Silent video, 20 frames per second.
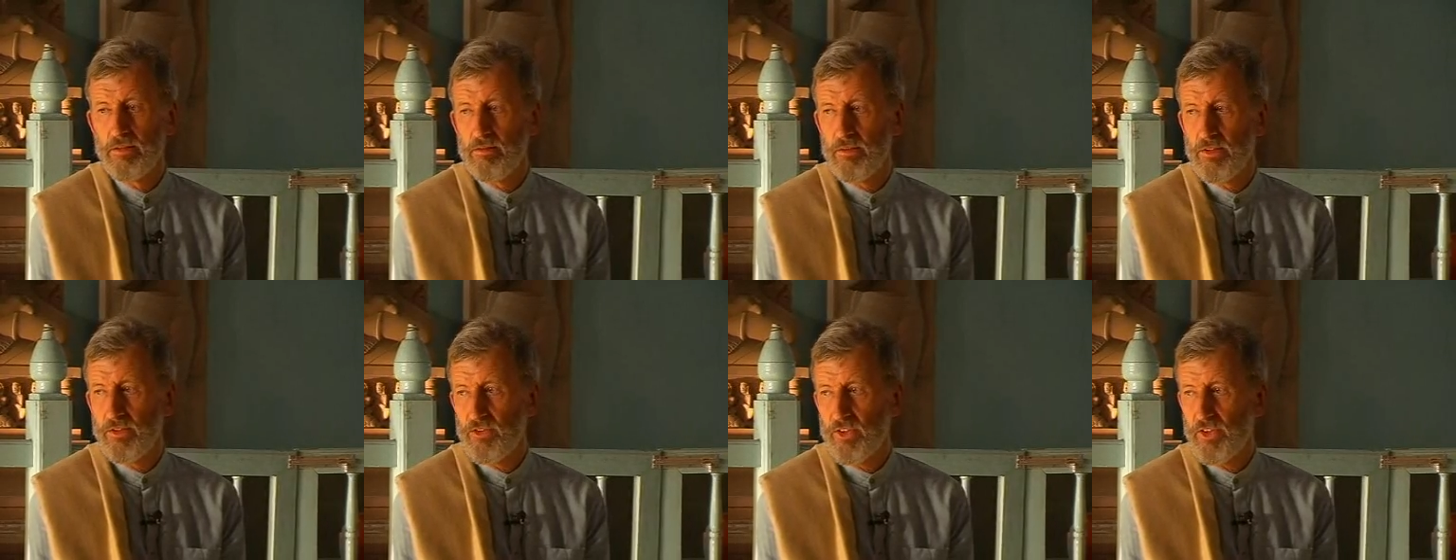
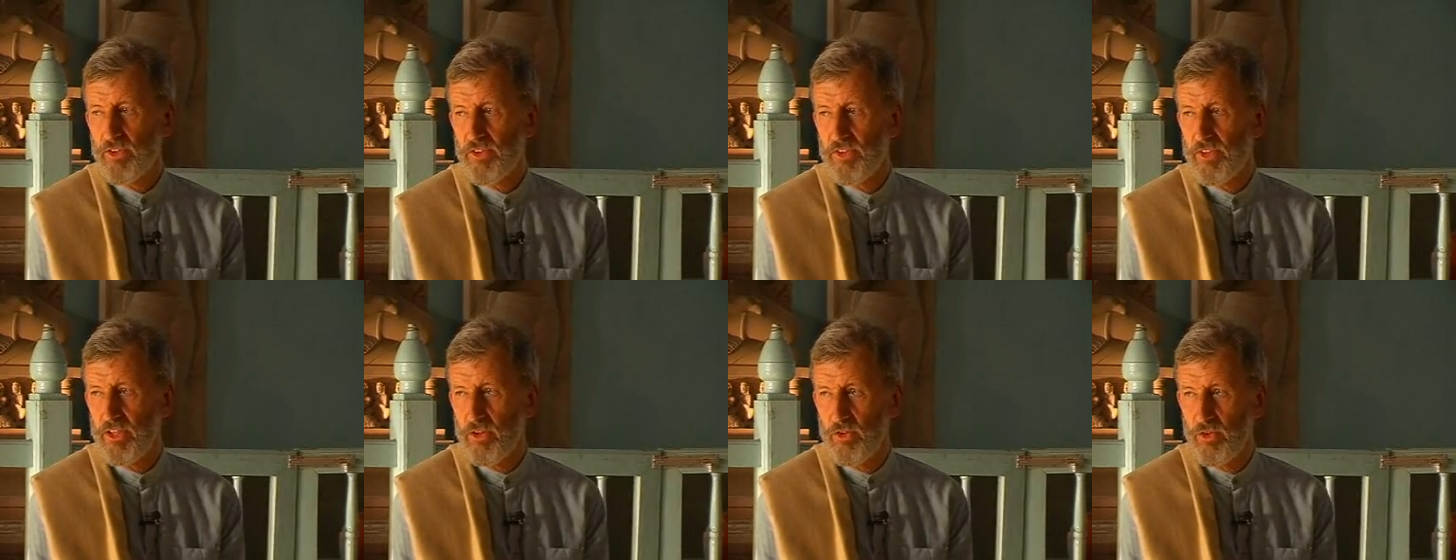One
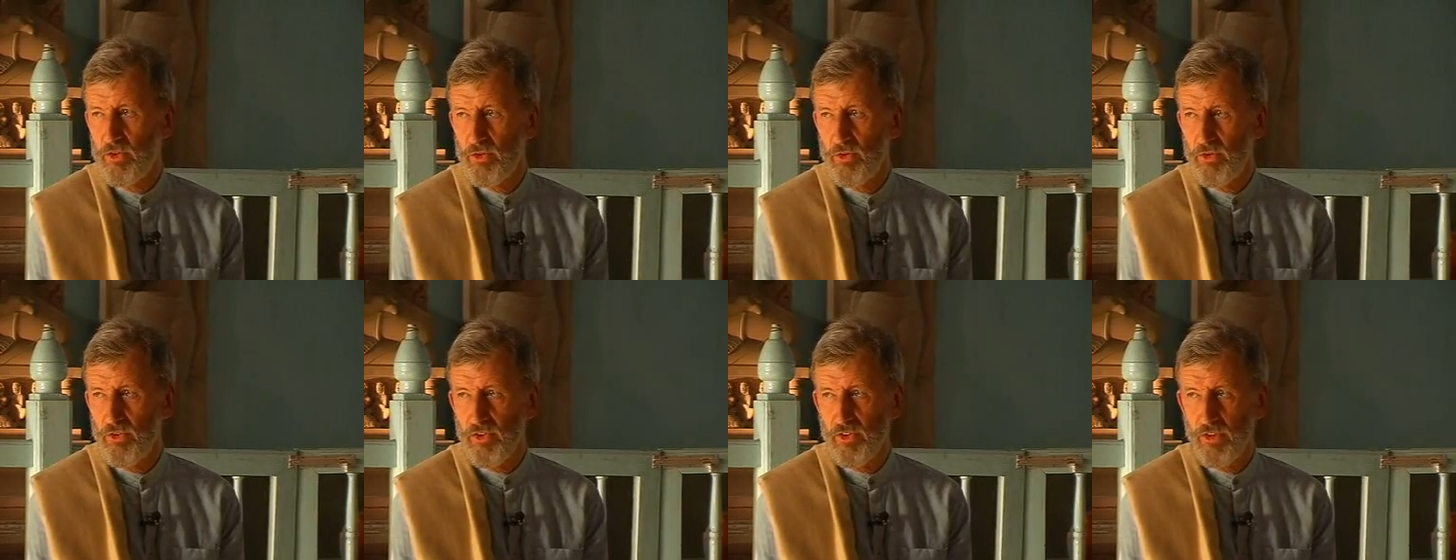just
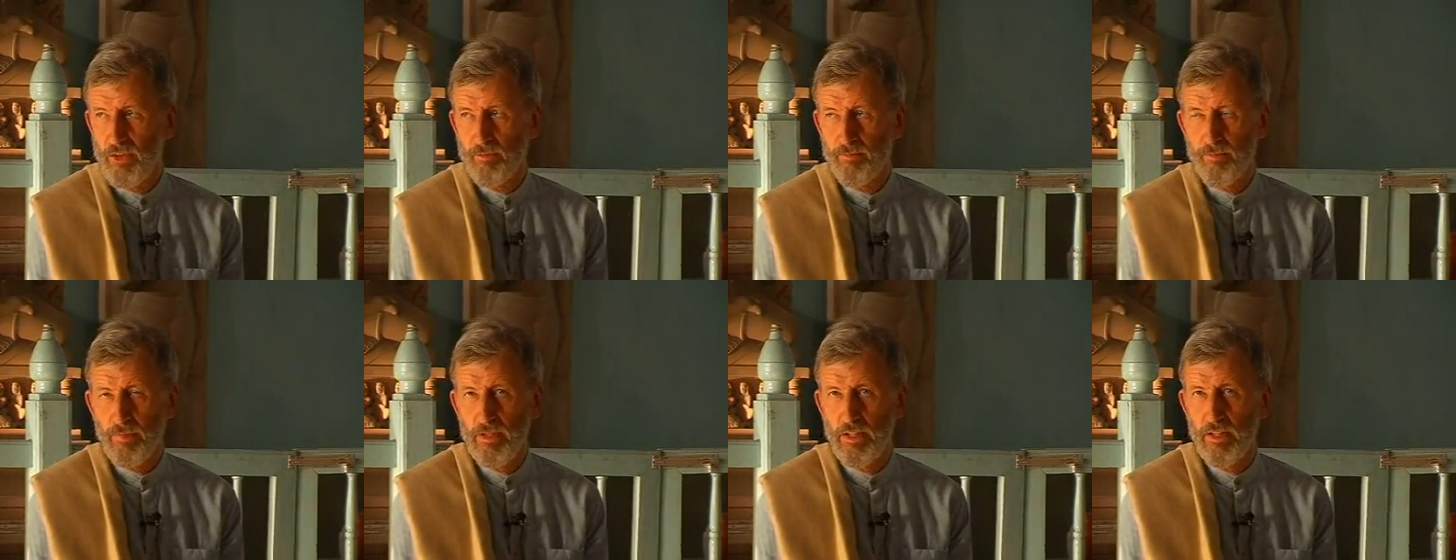knows
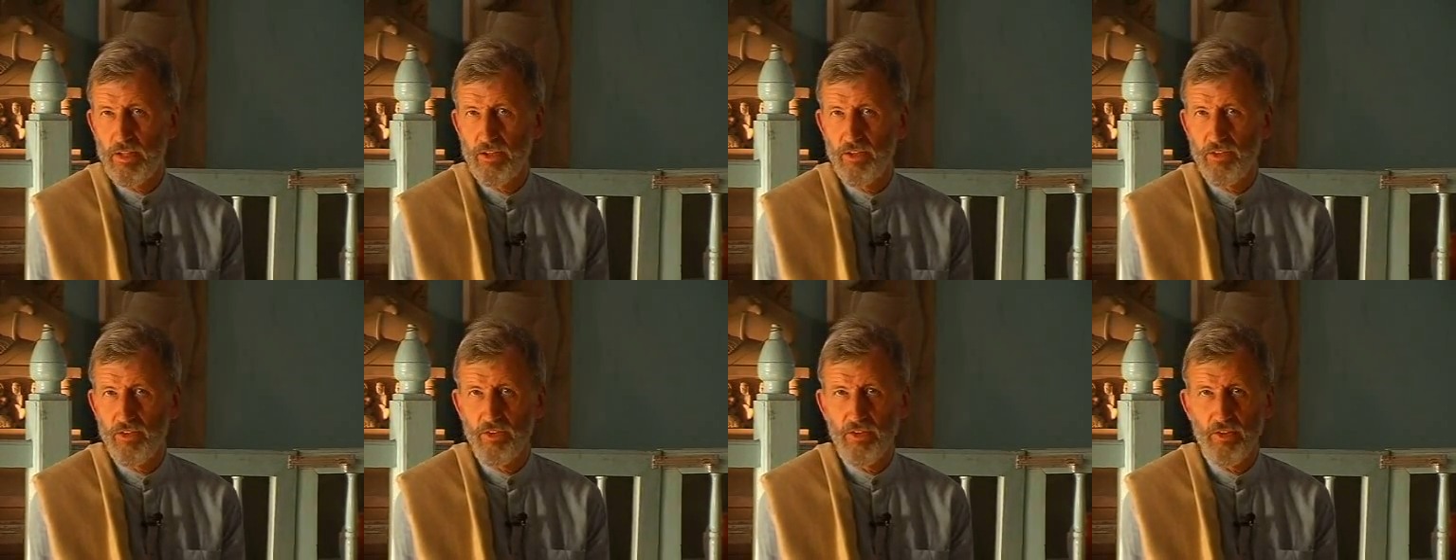it
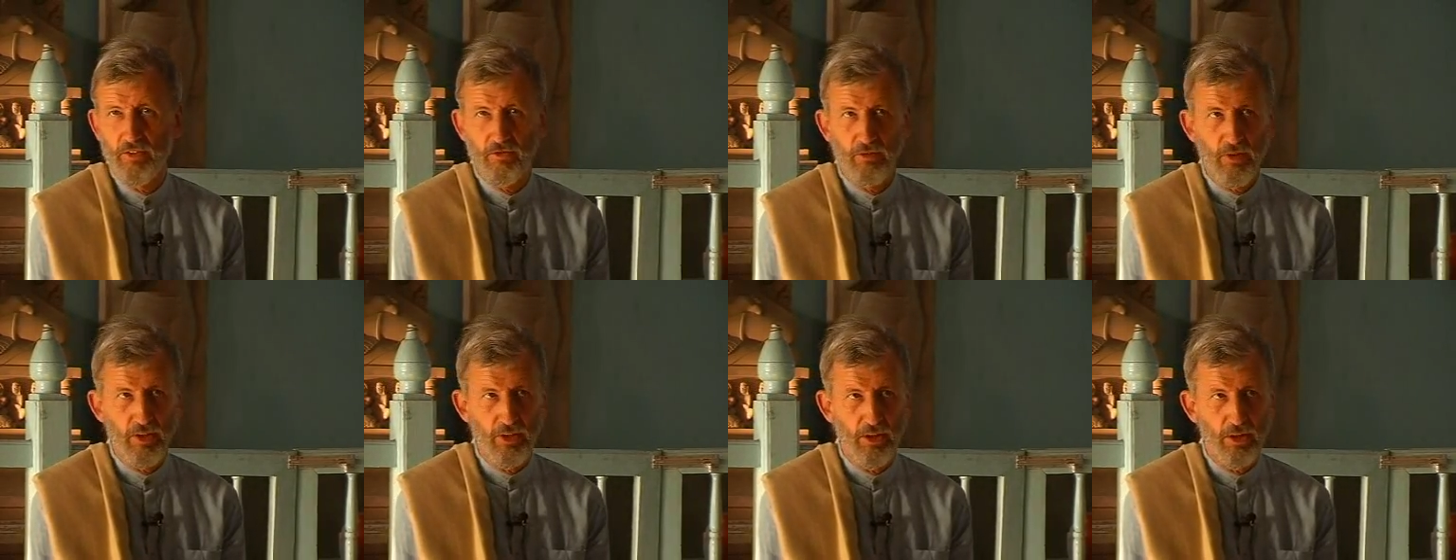burns
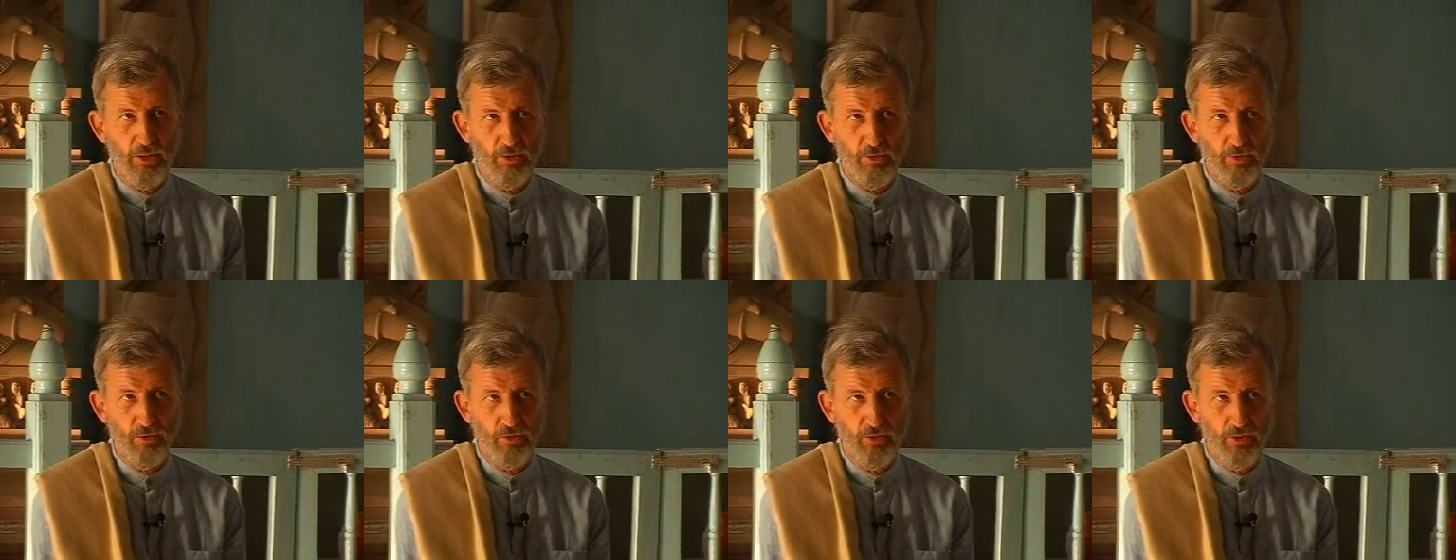if one
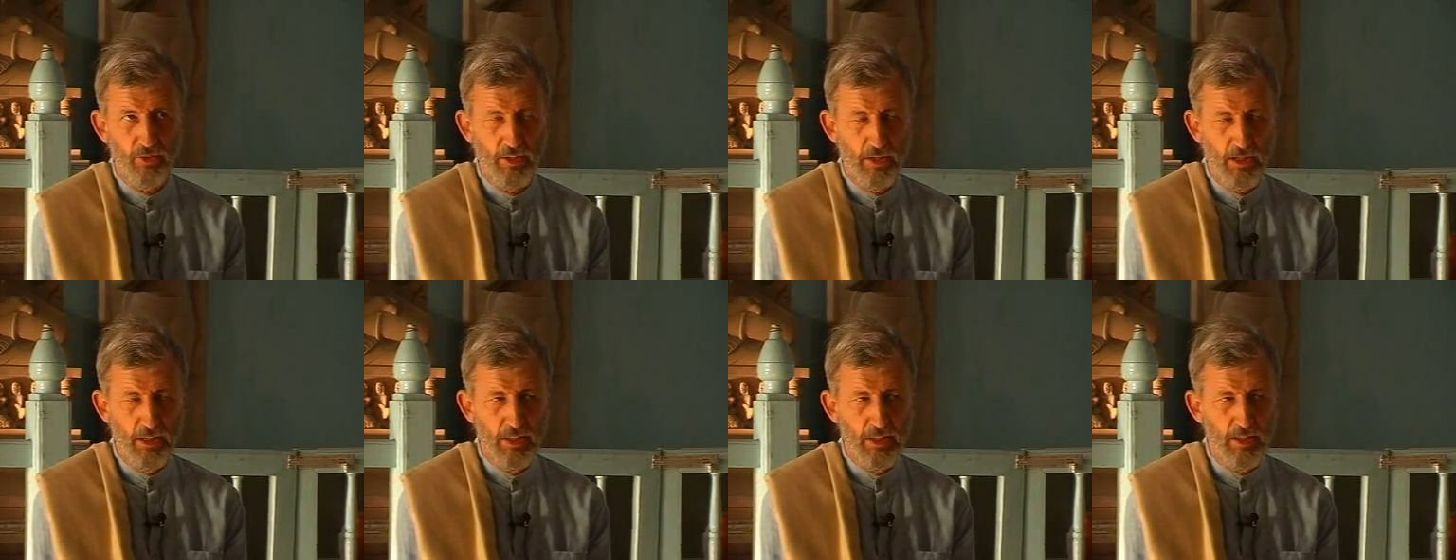holds,
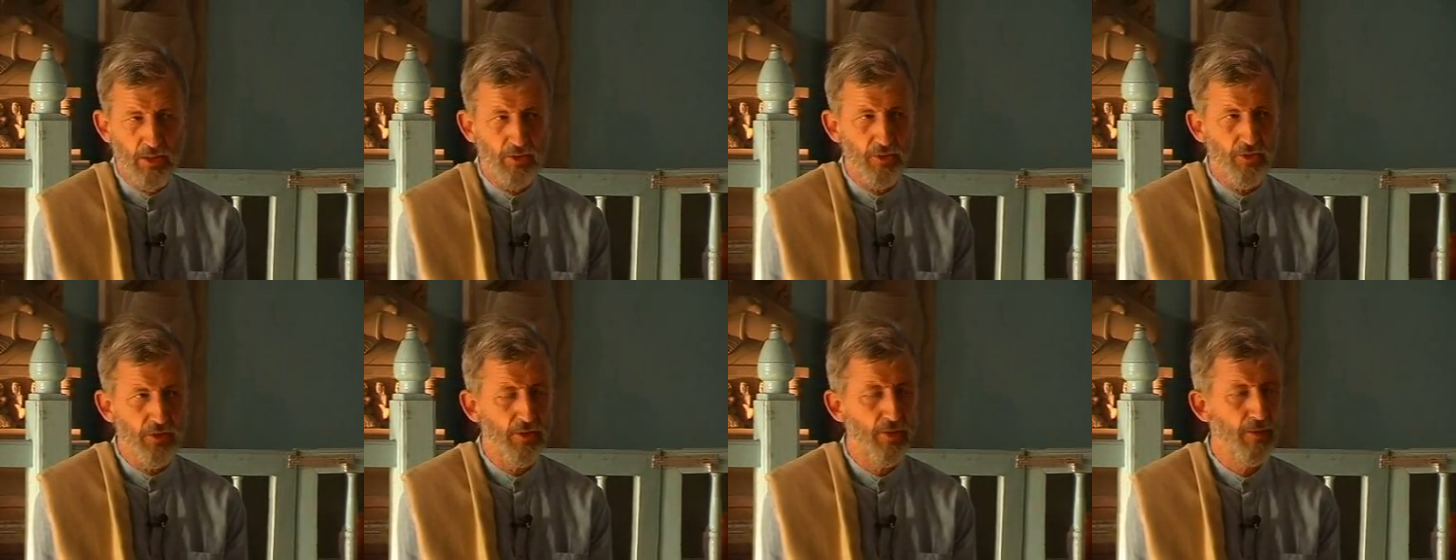it
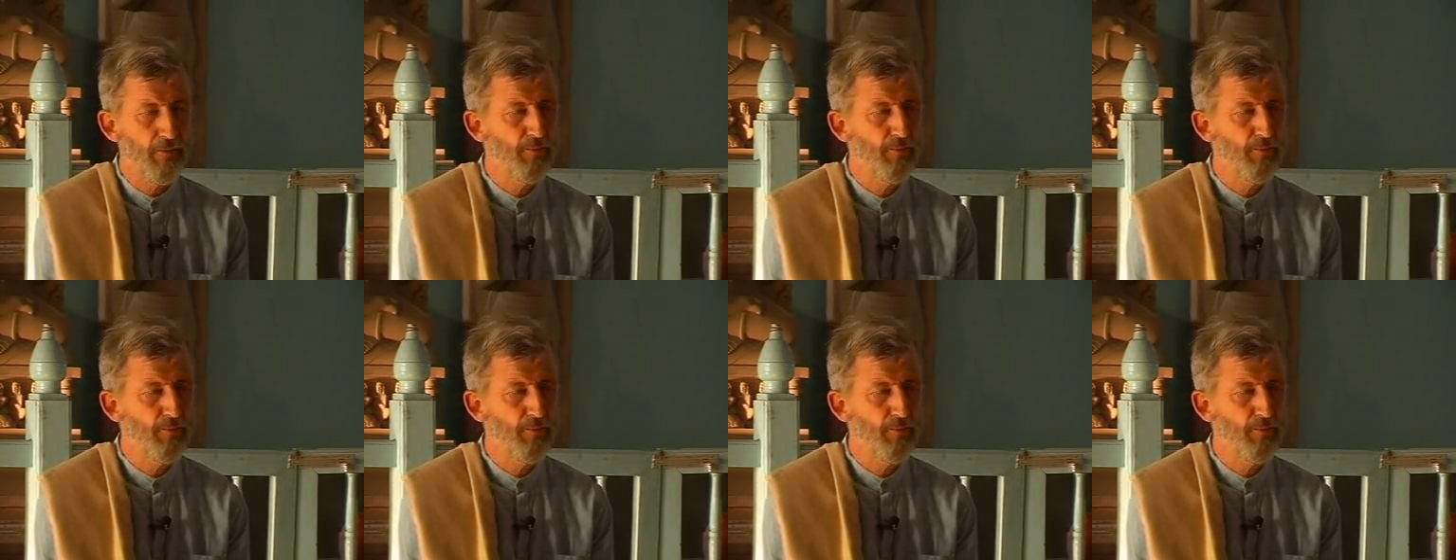clings.